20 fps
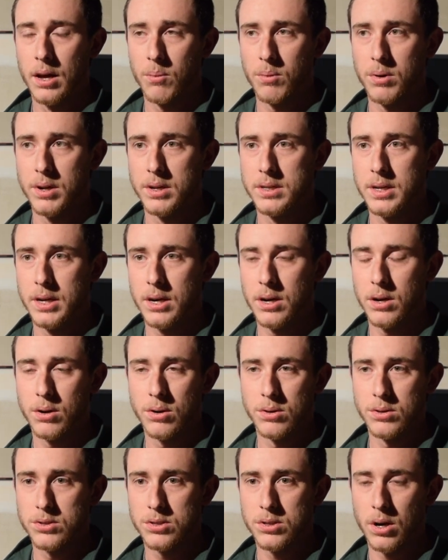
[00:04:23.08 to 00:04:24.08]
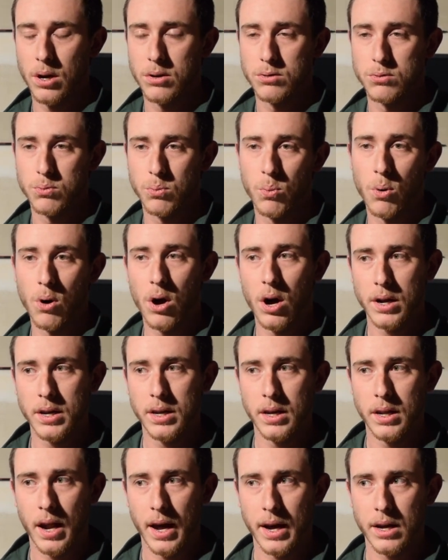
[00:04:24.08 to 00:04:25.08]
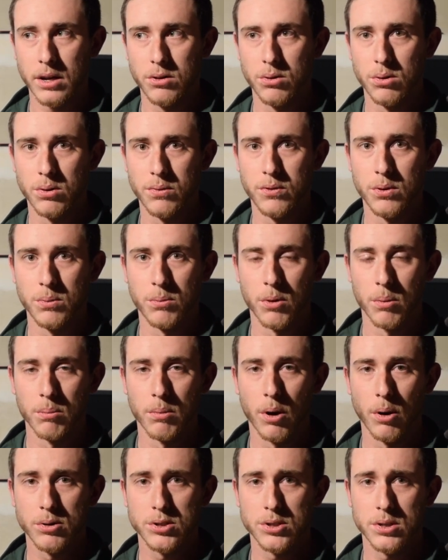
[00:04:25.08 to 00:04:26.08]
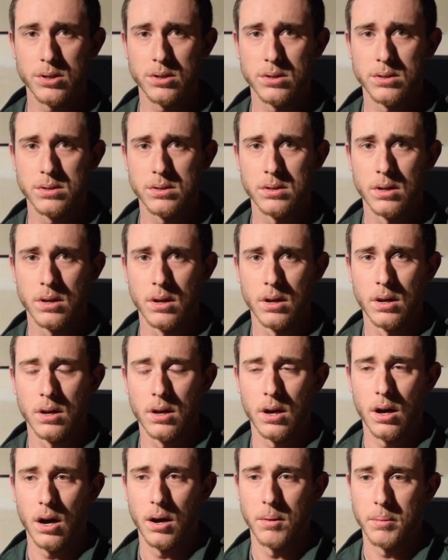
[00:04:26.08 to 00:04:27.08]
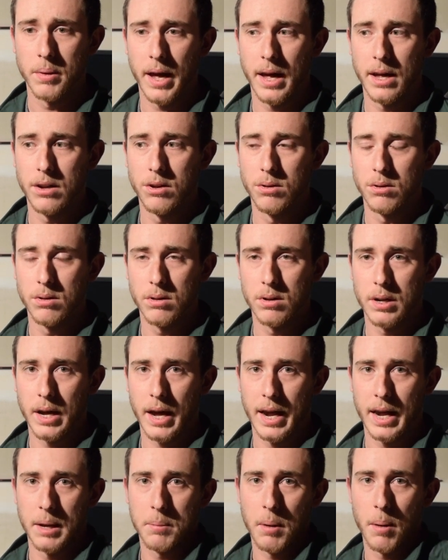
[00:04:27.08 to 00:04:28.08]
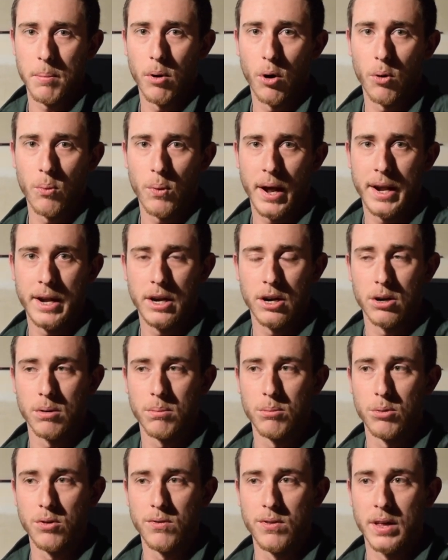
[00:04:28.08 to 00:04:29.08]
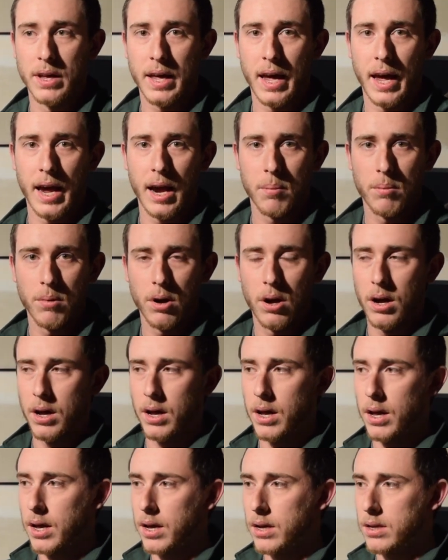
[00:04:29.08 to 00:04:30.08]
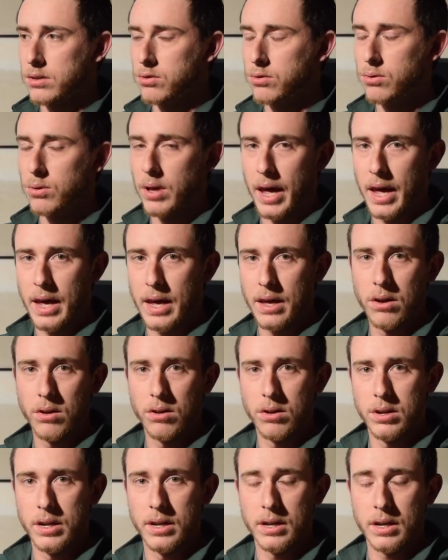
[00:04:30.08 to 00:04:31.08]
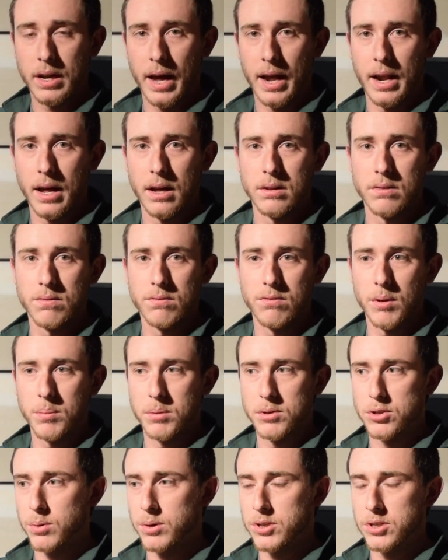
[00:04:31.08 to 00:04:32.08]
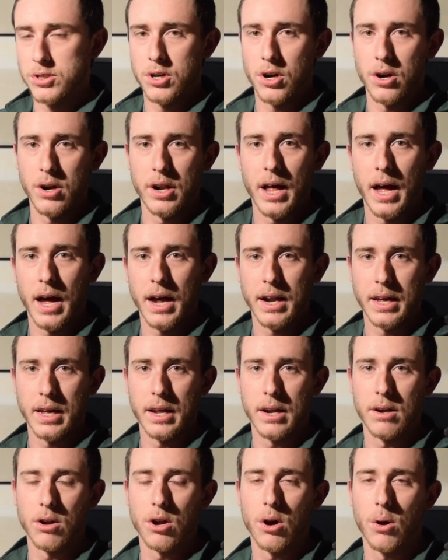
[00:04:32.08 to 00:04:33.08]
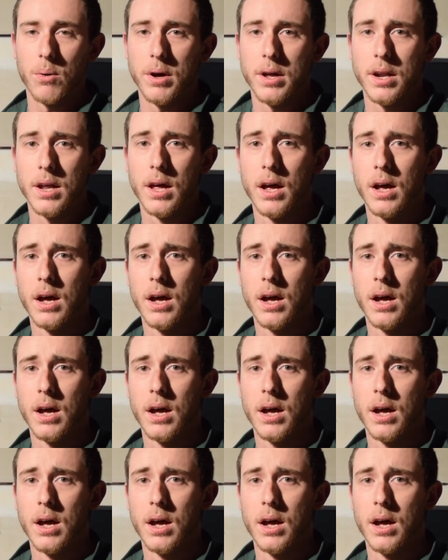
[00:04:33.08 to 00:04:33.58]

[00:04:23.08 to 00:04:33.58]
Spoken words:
a deer starts walking, I can do a few more motions, kind of get my bow ready, or move the camera to the angle and kind of flip a switch and turn it on and get it going.